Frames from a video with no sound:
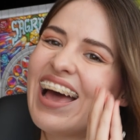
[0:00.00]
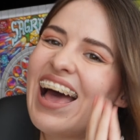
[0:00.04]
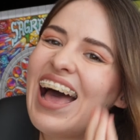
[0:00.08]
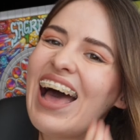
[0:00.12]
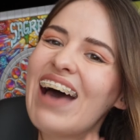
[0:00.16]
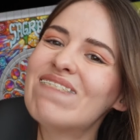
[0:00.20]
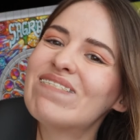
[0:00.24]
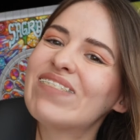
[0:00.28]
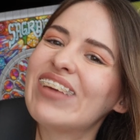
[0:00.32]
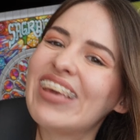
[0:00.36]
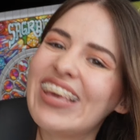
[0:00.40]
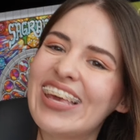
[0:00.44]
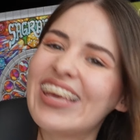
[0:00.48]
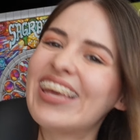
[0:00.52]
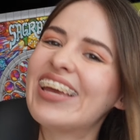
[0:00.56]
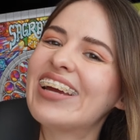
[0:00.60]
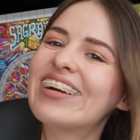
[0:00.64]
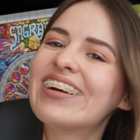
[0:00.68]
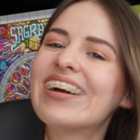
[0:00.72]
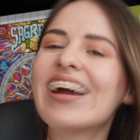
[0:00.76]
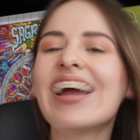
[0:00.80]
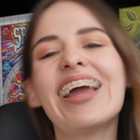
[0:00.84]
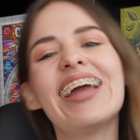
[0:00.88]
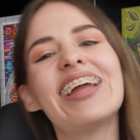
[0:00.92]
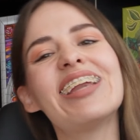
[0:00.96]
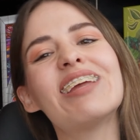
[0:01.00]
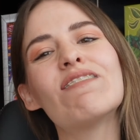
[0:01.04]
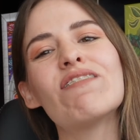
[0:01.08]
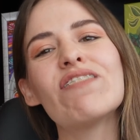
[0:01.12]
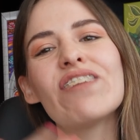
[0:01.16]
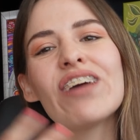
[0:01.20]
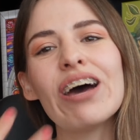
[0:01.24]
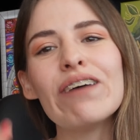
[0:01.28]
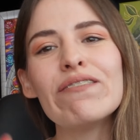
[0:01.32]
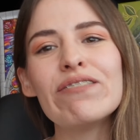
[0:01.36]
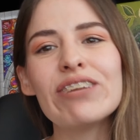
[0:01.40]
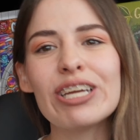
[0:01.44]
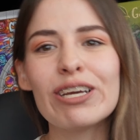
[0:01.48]
I'm here, and if you
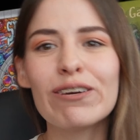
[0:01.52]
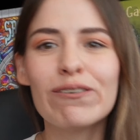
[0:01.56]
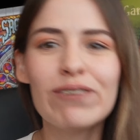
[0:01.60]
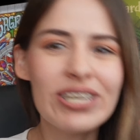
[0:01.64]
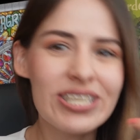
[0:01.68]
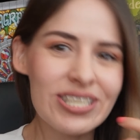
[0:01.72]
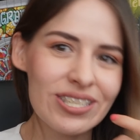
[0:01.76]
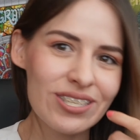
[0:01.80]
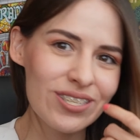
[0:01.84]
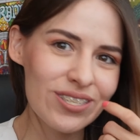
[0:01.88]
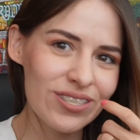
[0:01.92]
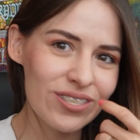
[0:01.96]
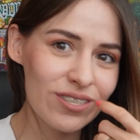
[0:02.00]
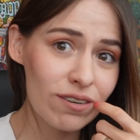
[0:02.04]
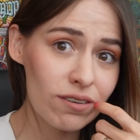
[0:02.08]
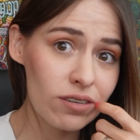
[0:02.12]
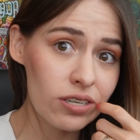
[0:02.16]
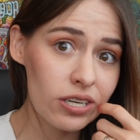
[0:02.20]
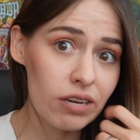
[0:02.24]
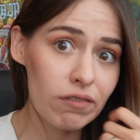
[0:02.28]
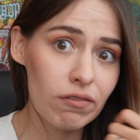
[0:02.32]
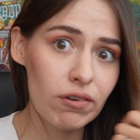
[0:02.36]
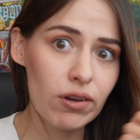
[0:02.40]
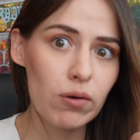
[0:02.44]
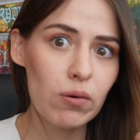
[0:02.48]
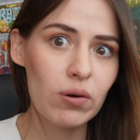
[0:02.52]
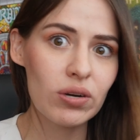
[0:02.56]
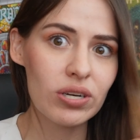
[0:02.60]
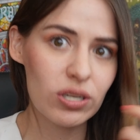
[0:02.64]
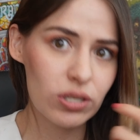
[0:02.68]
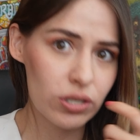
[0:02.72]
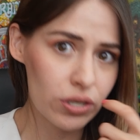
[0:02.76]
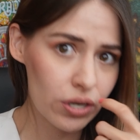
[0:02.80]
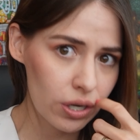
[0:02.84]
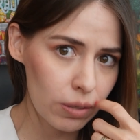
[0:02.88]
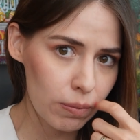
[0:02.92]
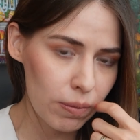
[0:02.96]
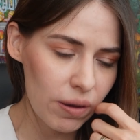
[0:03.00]
have any questions, or if you want to
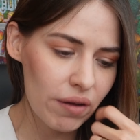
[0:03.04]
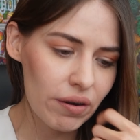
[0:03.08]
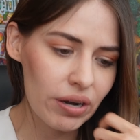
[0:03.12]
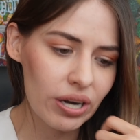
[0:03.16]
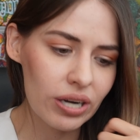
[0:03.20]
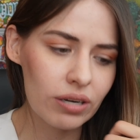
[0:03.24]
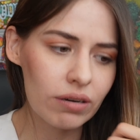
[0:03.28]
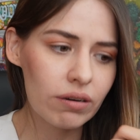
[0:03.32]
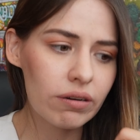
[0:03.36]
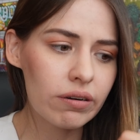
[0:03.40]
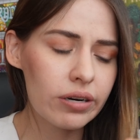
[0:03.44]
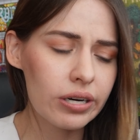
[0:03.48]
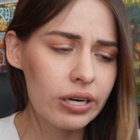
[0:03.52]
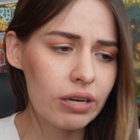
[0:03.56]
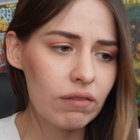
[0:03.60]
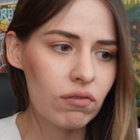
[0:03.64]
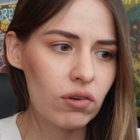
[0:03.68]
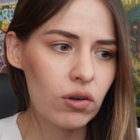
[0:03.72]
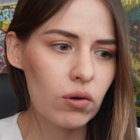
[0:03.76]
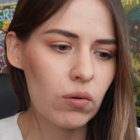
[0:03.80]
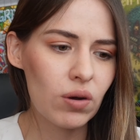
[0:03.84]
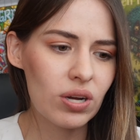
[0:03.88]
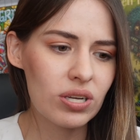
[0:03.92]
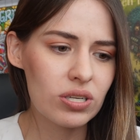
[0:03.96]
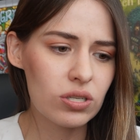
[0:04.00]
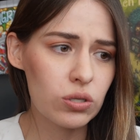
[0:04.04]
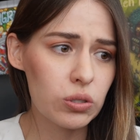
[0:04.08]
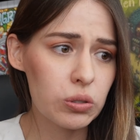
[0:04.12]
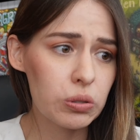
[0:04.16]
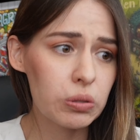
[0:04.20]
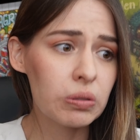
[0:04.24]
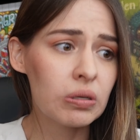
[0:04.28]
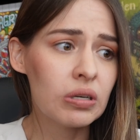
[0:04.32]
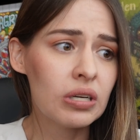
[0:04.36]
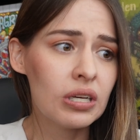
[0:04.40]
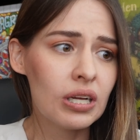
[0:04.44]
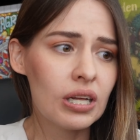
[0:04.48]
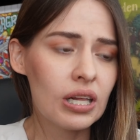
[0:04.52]
talk about it, or if you want
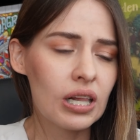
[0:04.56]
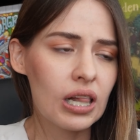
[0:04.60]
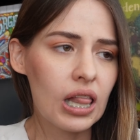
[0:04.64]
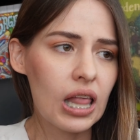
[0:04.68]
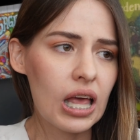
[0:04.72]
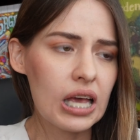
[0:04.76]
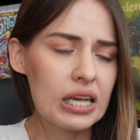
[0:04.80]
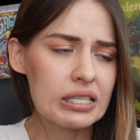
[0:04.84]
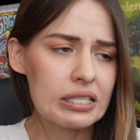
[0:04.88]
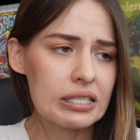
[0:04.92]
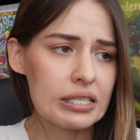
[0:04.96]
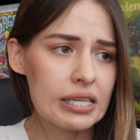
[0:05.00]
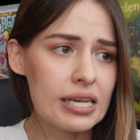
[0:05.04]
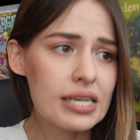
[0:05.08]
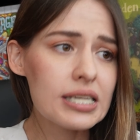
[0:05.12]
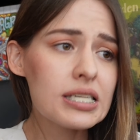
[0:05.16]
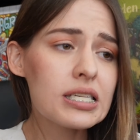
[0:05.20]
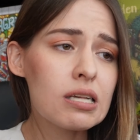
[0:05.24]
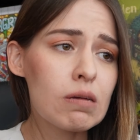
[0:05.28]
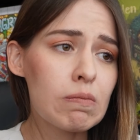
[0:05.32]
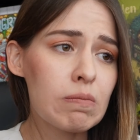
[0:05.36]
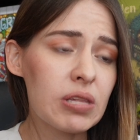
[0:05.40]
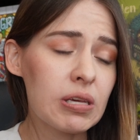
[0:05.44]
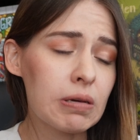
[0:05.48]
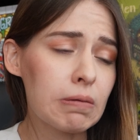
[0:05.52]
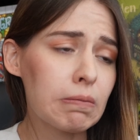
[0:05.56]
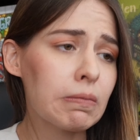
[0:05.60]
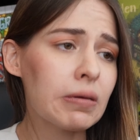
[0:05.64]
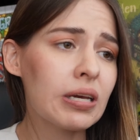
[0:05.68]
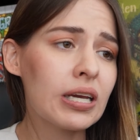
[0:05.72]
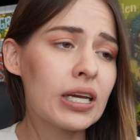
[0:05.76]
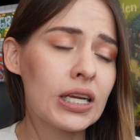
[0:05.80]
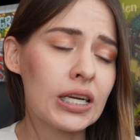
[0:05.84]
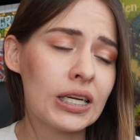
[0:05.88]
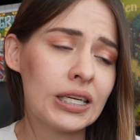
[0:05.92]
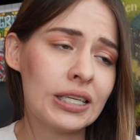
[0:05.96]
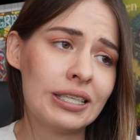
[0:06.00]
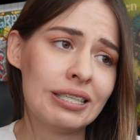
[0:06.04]
to like say something
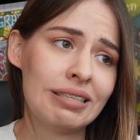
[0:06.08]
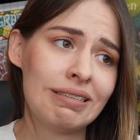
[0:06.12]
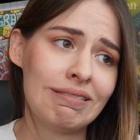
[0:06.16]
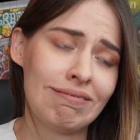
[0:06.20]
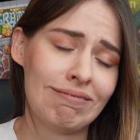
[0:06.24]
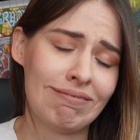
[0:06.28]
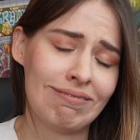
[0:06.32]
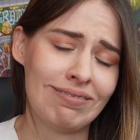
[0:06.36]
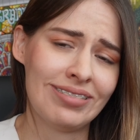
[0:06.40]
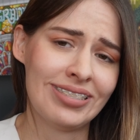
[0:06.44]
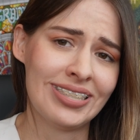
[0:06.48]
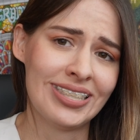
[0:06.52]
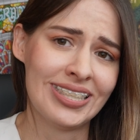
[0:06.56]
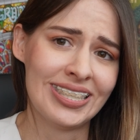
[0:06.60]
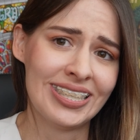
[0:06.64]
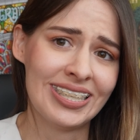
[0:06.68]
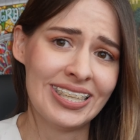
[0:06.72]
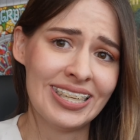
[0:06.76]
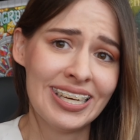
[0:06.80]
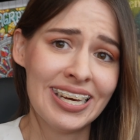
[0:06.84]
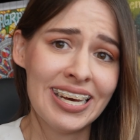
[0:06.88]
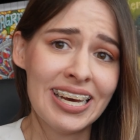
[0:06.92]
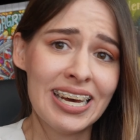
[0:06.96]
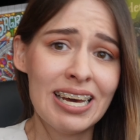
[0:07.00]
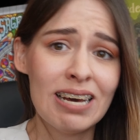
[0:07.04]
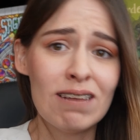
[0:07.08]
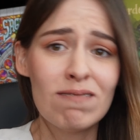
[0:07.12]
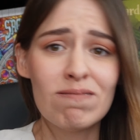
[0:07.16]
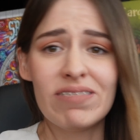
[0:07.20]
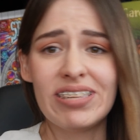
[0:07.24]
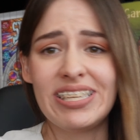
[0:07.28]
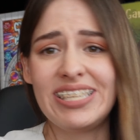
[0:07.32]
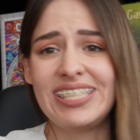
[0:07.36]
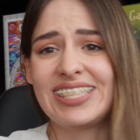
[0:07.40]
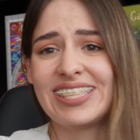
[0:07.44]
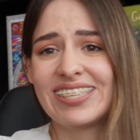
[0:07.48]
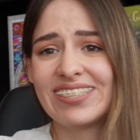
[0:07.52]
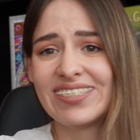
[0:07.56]
mean,
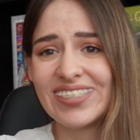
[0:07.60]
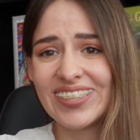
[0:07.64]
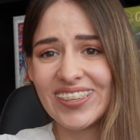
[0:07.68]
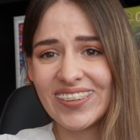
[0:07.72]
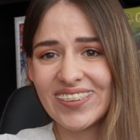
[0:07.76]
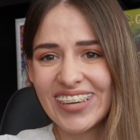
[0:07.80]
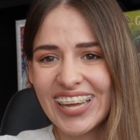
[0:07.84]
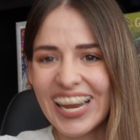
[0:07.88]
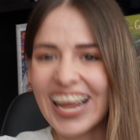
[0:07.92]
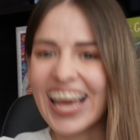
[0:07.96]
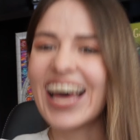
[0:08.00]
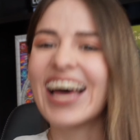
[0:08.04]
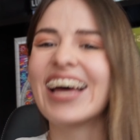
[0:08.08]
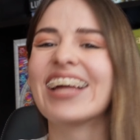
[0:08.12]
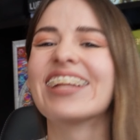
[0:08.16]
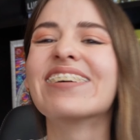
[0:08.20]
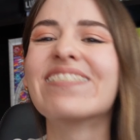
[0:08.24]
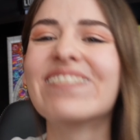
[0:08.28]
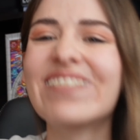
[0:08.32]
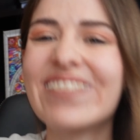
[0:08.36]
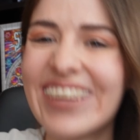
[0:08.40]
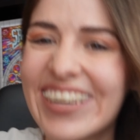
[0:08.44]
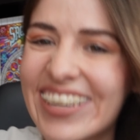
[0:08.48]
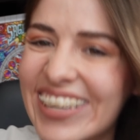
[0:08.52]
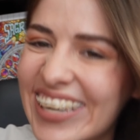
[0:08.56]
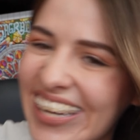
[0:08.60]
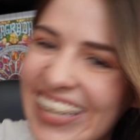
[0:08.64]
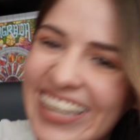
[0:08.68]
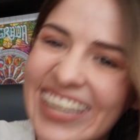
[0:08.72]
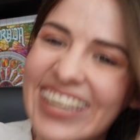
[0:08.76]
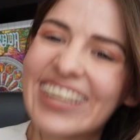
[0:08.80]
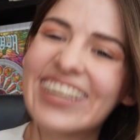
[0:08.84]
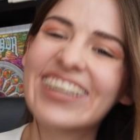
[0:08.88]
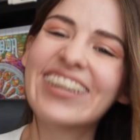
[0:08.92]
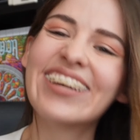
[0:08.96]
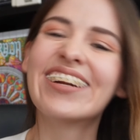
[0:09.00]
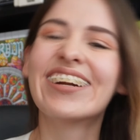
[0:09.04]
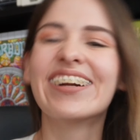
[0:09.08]
please don't do it. Don't worry.
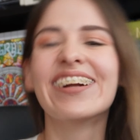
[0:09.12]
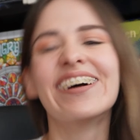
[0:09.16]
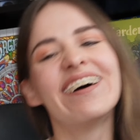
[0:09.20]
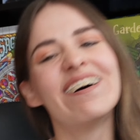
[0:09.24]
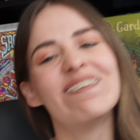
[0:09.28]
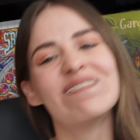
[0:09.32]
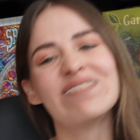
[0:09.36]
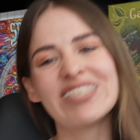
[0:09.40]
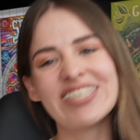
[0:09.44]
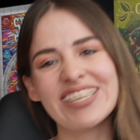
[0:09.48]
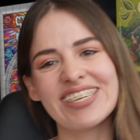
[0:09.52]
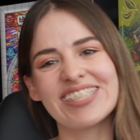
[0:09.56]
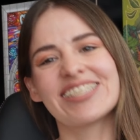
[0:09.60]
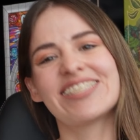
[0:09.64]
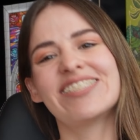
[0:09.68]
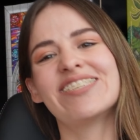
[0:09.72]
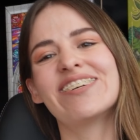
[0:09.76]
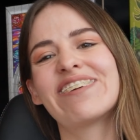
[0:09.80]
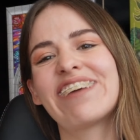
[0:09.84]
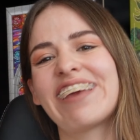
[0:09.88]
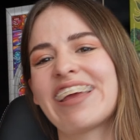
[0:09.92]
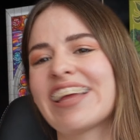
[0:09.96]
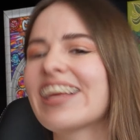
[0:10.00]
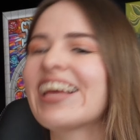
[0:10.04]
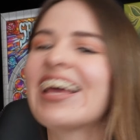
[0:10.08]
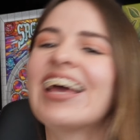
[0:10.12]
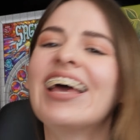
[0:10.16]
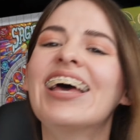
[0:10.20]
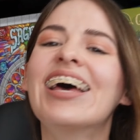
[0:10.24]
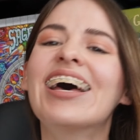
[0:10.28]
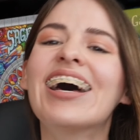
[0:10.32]
No, I'm just joking.